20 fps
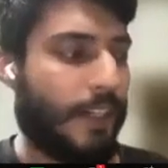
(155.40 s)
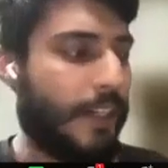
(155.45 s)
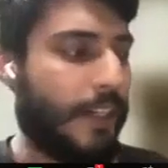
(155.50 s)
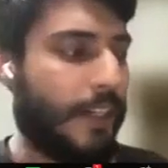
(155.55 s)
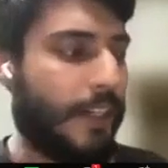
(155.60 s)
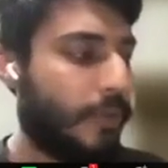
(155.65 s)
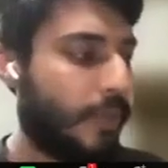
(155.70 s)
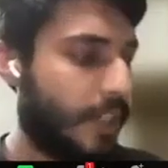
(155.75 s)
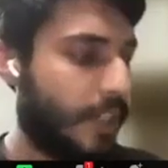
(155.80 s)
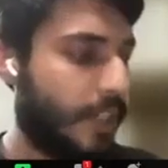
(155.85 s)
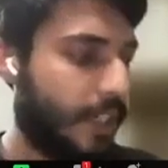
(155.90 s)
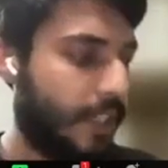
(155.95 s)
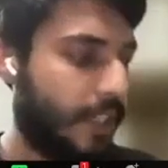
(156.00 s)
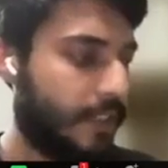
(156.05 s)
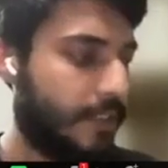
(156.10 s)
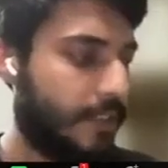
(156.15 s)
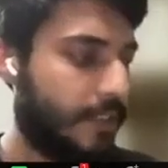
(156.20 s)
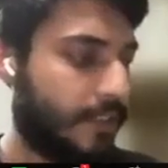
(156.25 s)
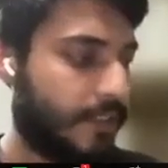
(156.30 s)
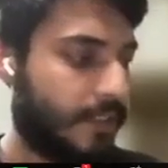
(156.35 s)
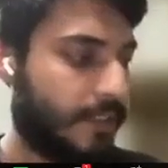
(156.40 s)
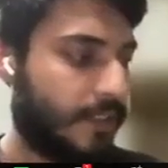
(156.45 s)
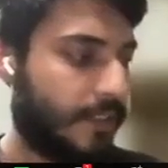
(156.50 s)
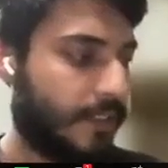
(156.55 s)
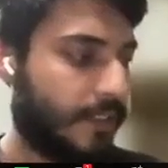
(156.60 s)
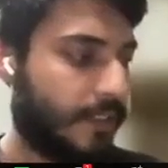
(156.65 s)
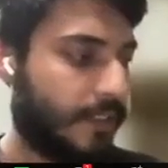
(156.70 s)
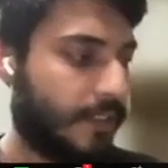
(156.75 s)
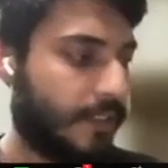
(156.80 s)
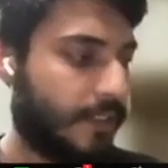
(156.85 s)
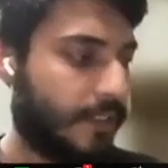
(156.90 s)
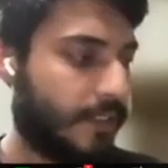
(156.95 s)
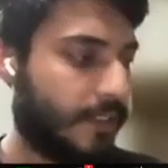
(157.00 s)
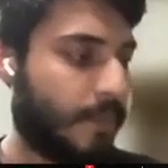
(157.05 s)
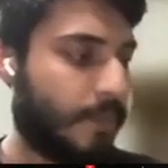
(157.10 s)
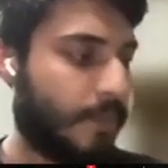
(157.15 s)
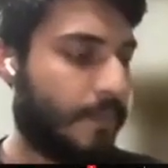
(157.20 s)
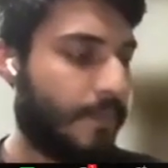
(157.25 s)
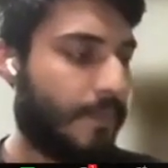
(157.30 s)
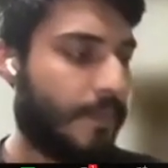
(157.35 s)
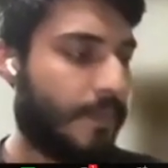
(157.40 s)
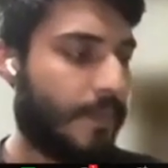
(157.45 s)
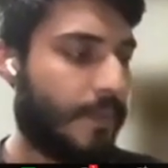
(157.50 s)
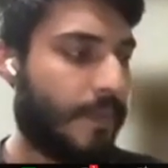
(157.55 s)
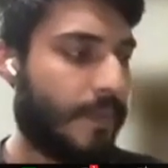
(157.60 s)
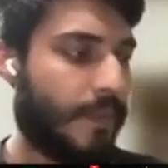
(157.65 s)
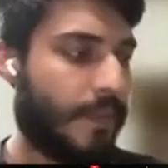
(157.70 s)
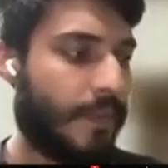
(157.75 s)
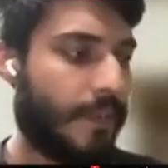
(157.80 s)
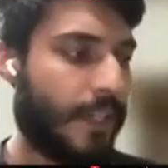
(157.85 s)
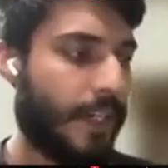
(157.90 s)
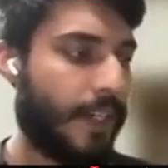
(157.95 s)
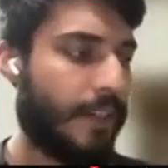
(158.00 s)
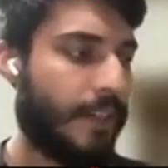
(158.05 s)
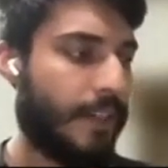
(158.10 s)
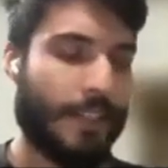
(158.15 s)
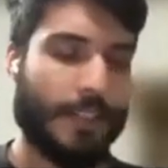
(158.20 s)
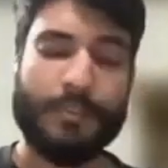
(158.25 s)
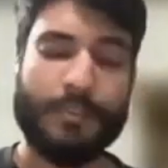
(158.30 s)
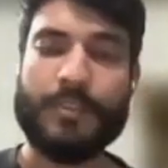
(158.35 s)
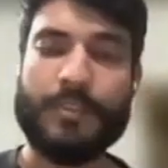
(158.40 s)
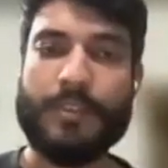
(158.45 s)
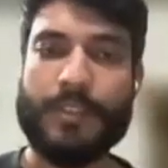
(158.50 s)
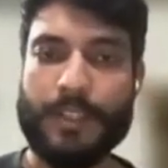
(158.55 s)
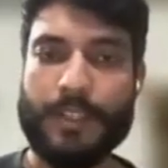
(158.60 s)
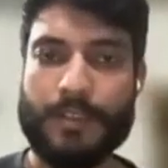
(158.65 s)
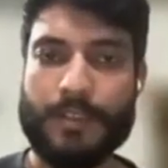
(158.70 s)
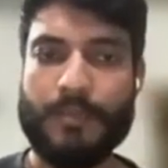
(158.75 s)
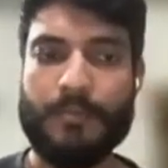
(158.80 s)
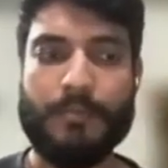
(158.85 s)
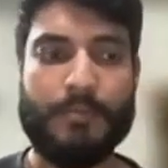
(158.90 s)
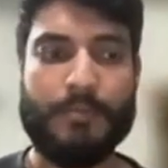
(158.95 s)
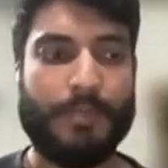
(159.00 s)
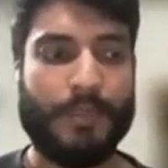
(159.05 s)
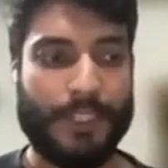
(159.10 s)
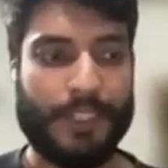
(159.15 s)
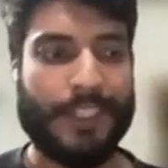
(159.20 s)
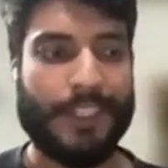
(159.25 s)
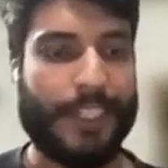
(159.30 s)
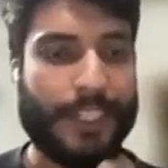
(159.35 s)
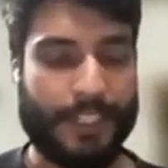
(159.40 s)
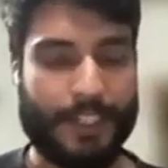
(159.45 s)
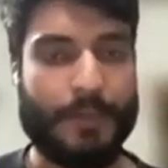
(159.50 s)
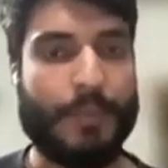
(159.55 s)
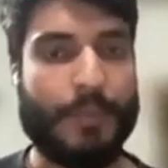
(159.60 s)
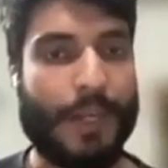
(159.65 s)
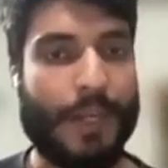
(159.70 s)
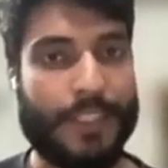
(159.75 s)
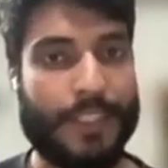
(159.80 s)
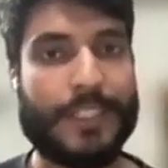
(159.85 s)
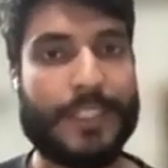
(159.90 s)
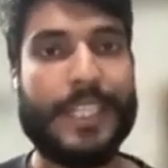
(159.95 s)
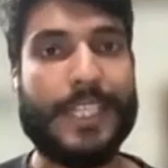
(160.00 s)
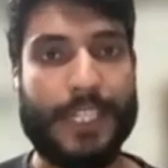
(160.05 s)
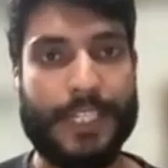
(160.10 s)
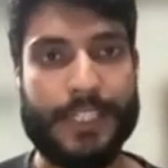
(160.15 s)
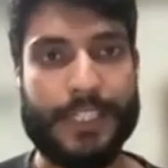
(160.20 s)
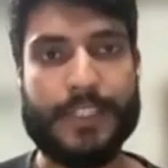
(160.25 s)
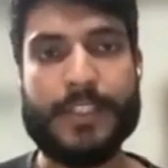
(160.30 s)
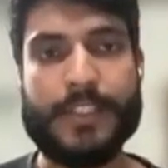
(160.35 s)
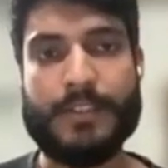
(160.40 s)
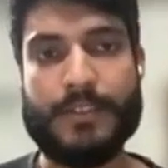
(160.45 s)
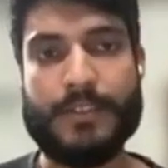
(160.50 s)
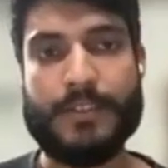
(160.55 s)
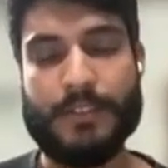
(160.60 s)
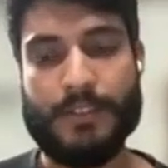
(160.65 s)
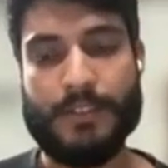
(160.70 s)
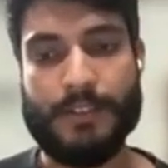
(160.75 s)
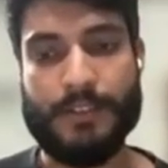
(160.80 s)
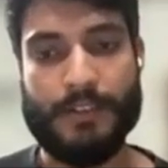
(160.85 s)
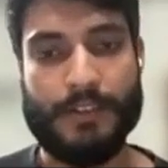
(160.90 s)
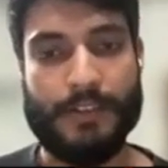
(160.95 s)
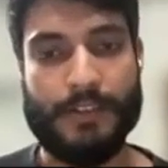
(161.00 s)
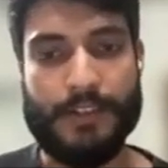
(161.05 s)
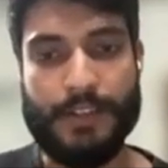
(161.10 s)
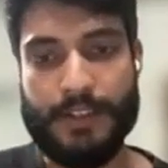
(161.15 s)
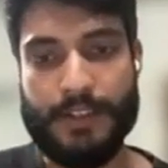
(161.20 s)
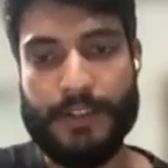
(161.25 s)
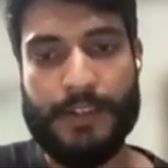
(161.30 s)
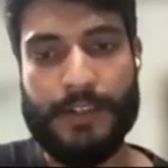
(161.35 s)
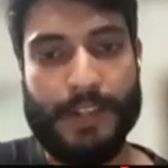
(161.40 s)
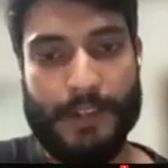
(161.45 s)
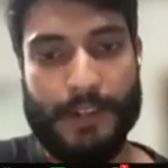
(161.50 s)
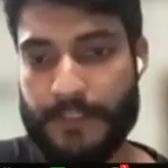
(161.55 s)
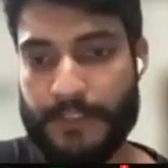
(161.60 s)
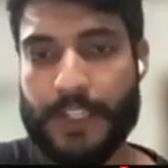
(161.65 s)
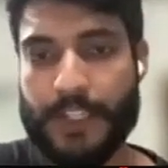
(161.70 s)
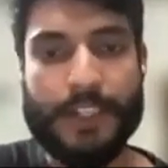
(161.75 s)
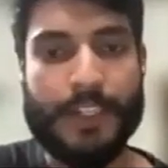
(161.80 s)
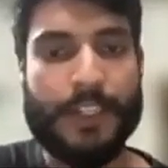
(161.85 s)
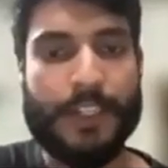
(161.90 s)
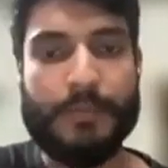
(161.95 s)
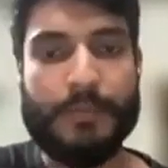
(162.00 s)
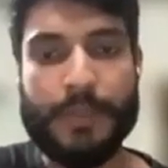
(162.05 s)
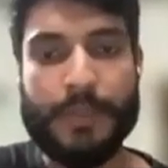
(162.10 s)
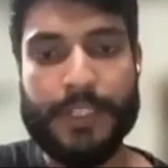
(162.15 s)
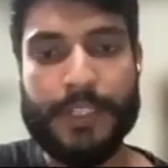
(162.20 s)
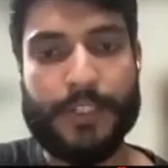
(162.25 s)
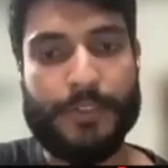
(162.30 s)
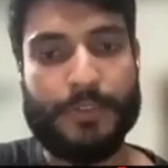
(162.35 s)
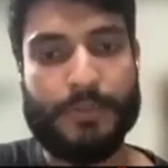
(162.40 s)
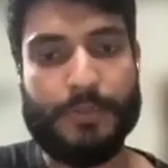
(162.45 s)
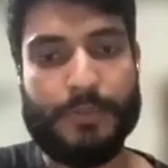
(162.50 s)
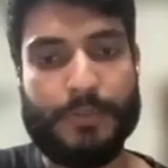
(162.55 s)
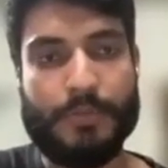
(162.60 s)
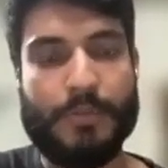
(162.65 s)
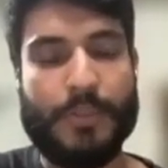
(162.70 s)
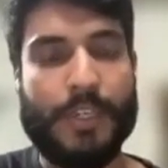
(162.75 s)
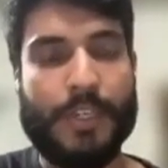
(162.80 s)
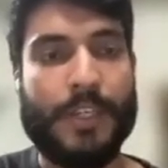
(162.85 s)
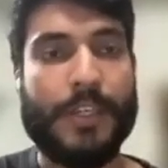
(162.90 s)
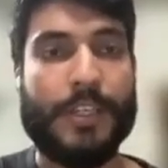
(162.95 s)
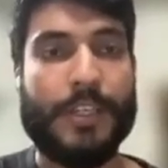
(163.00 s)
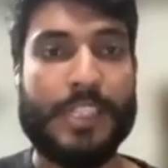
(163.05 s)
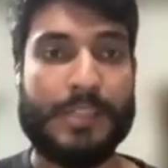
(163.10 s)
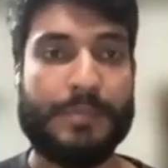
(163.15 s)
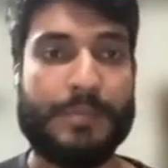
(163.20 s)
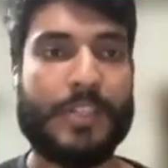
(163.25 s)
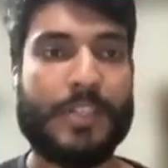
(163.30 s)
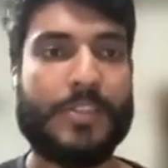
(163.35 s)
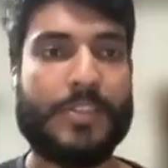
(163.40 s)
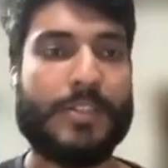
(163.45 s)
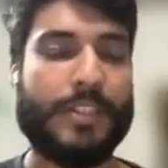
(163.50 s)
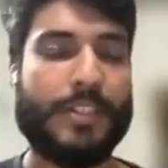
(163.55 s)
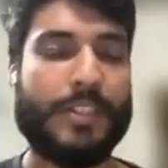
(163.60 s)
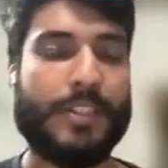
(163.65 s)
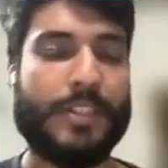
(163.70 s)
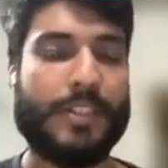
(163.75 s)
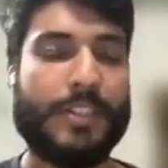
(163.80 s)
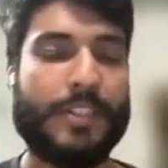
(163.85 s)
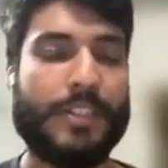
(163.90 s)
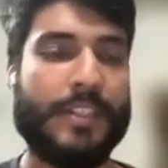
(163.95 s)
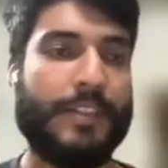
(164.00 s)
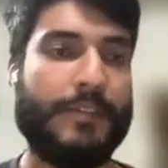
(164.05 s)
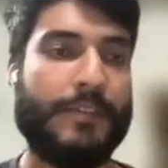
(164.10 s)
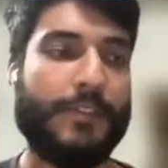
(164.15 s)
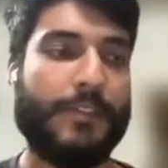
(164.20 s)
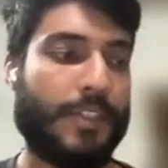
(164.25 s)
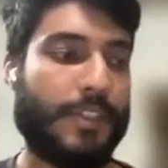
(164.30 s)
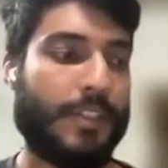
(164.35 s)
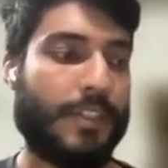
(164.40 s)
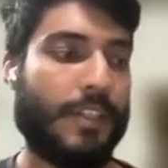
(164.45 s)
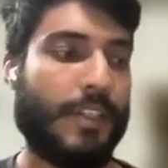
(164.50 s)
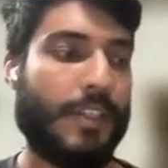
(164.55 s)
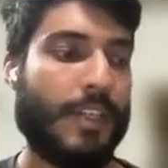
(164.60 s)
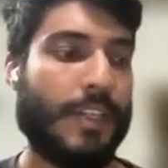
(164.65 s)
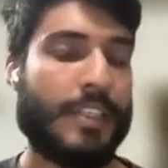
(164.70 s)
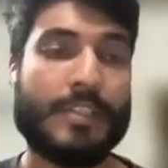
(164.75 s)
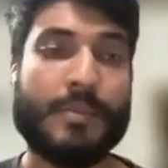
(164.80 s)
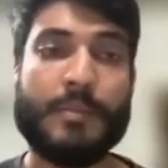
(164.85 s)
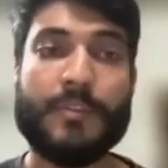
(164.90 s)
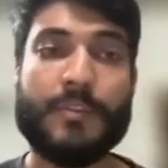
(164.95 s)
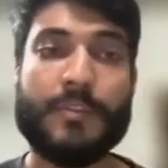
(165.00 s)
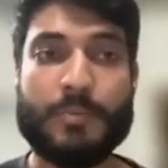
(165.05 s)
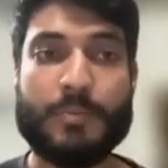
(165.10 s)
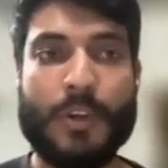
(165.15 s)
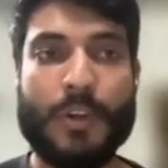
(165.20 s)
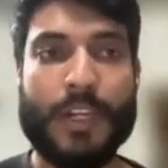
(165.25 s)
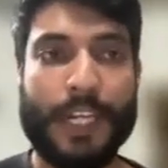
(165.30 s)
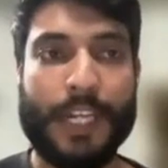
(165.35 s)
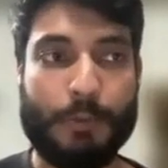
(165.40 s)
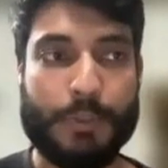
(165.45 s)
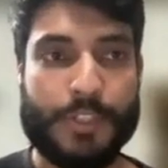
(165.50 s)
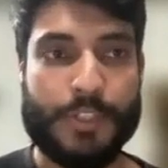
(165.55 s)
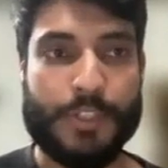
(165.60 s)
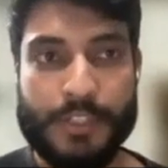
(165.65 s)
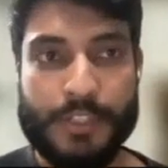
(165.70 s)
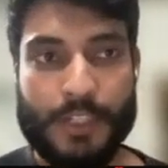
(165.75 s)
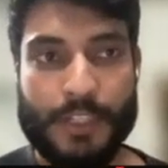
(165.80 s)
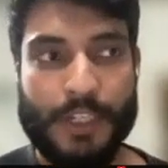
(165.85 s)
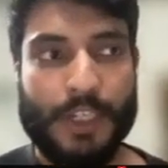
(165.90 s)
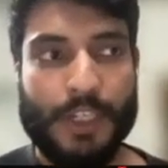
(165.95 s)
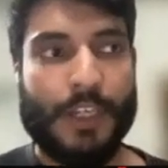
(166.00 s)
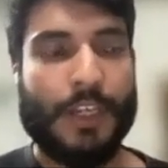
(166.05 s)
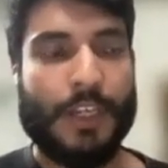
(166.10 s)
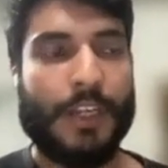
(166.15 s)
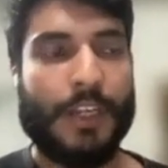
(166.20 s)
I do realize that, you know, the critical mass is definitely a big issue, especially for some of the small languages.